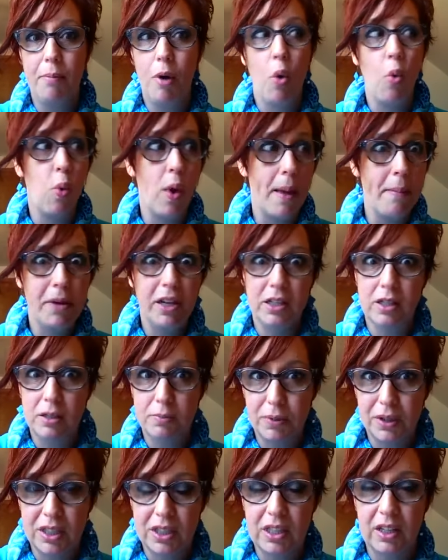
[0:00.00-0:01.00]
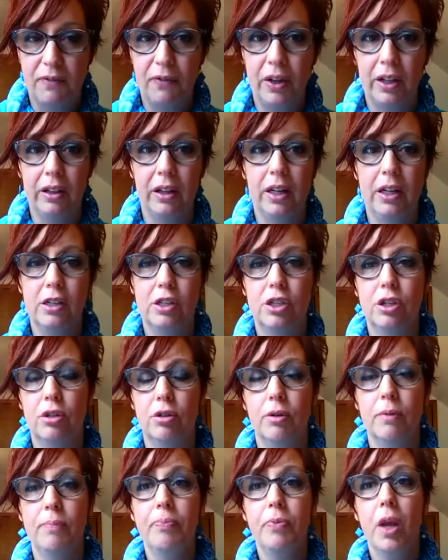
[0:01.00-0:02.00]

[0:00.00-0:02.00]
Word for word: women specifically to